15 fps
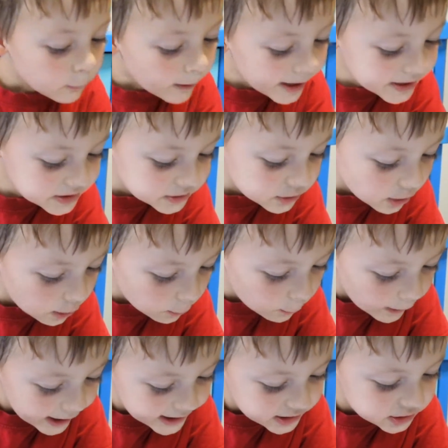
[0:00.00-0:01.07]
White dog,
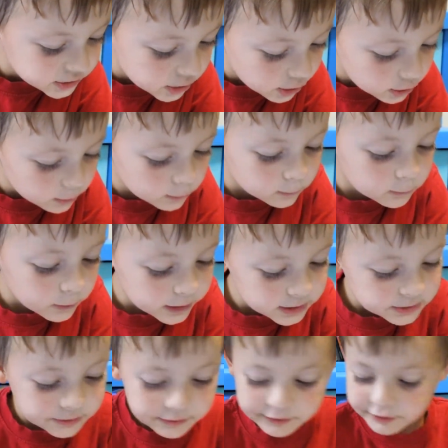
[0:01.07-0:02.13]
white dog,
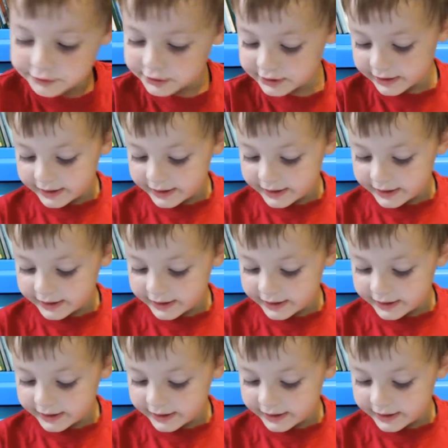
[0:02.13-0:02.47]
what do you